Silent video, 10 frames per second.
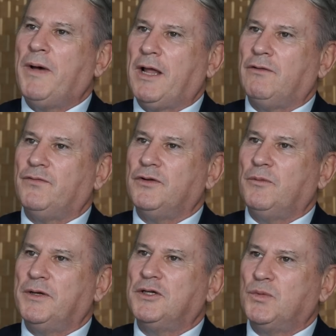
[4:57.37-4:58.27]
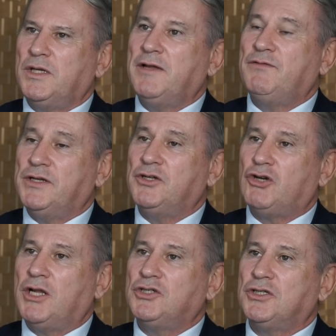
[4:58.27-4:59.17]
battlefield because we lived in
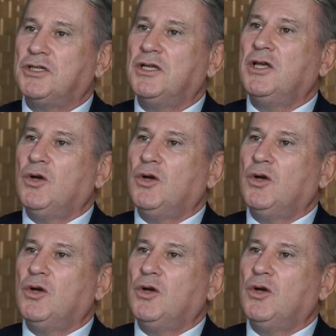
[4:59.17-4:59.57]
trenches,